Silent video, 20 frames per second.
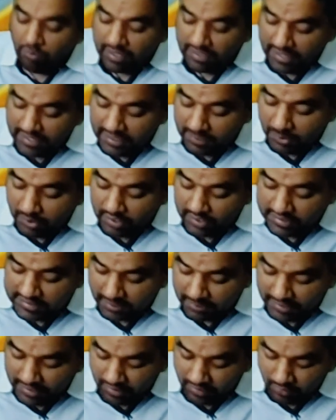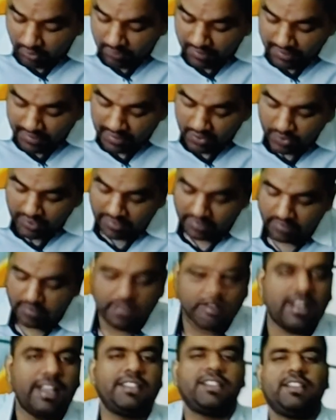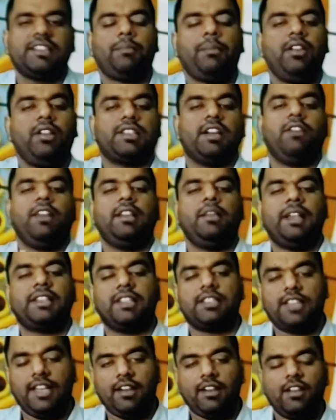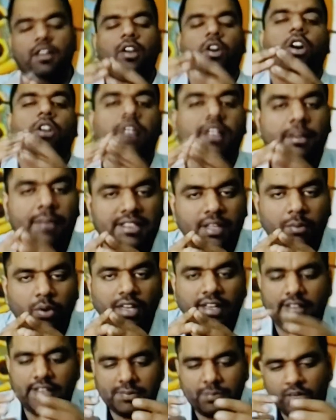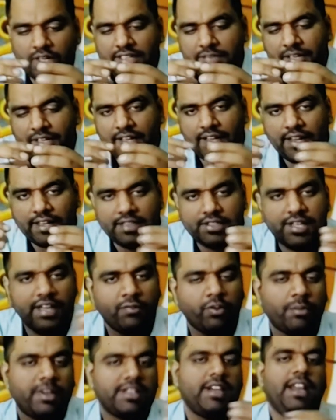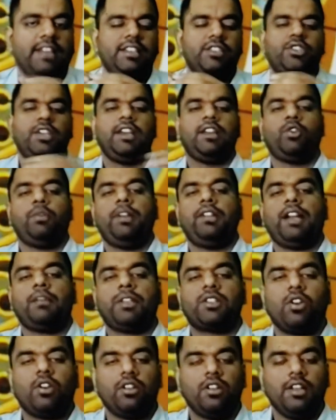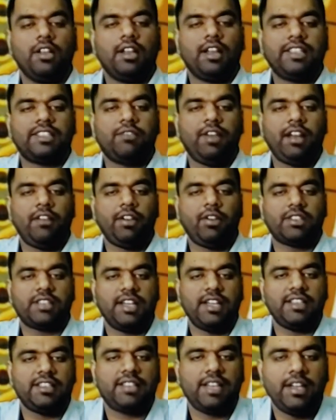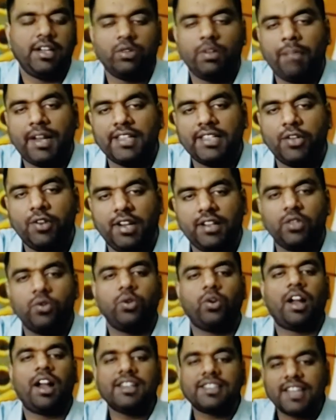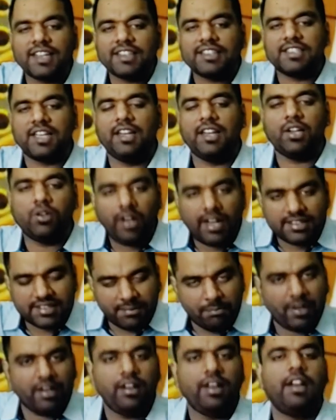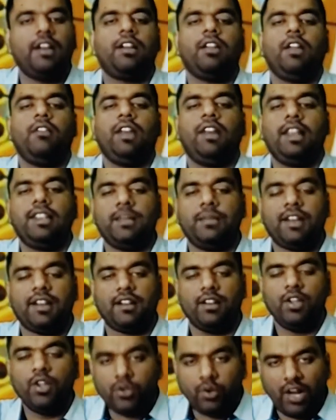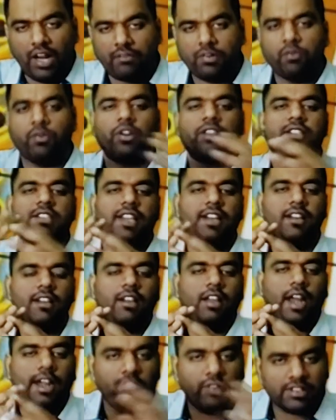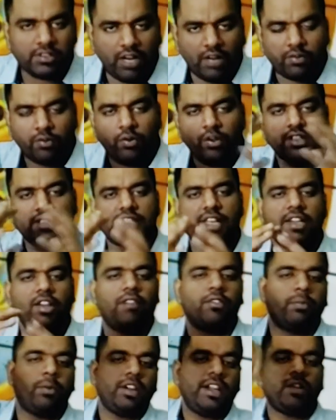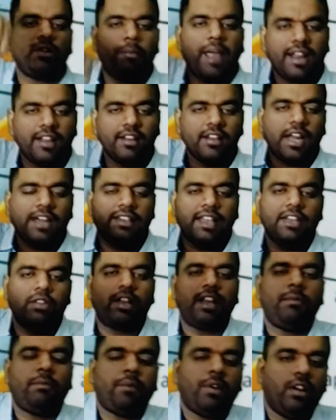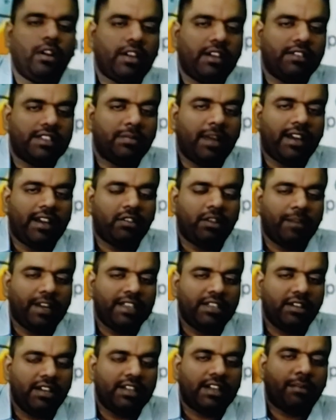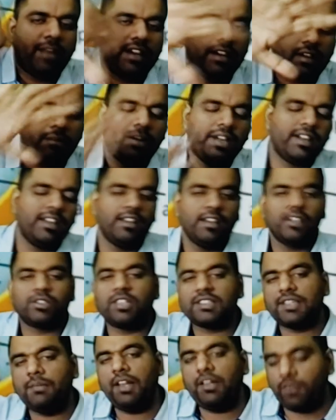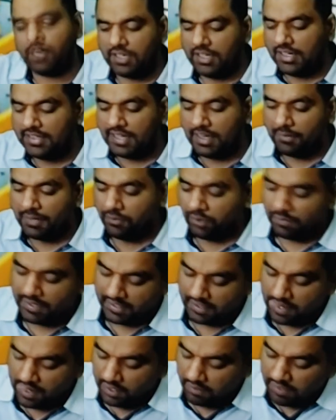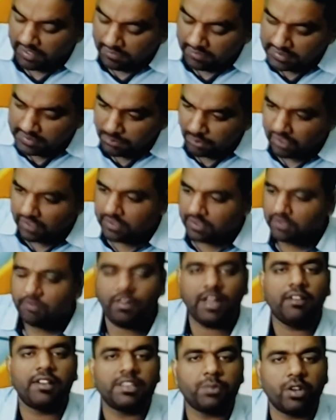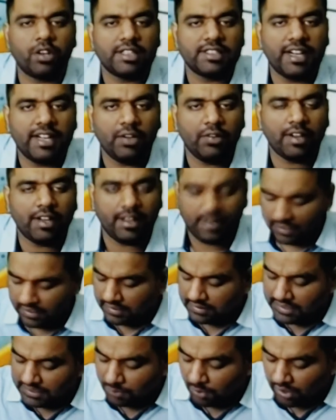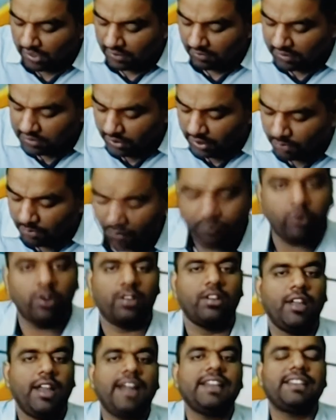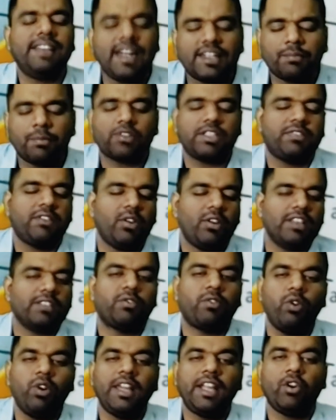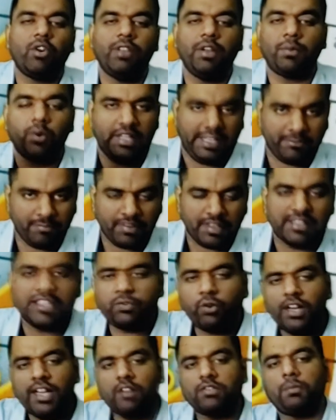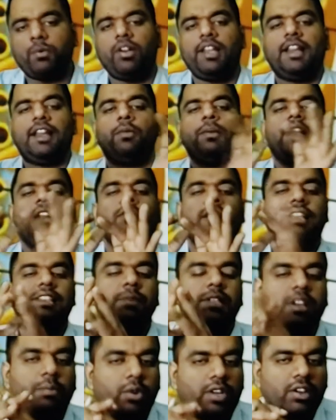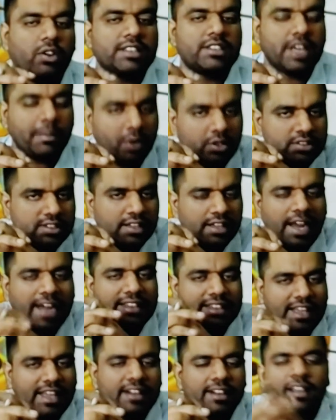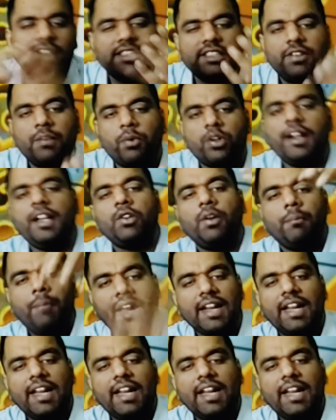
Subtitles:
when any product is coming from here to here, guys, this amino acid when they makes the chain or when they makes the protein, this protein is making like a chain formation, and this chain could be that much long. Guys, whenever you are sending this chain into the packaging unit, you can't send this chain into like simple in a very lengthy manner. You have to fold this chain, and once you have to fold this chain, you have to put into a bag, and then you can give this bag into the packaging unit, that pack it completely. So the similar functionality is happening from here. Whenever this product is ready over here, this product is going to be full, and that process we call as folding of the protein. This folding of the protein can be done by a special protein called as chaperones, and then this will put into a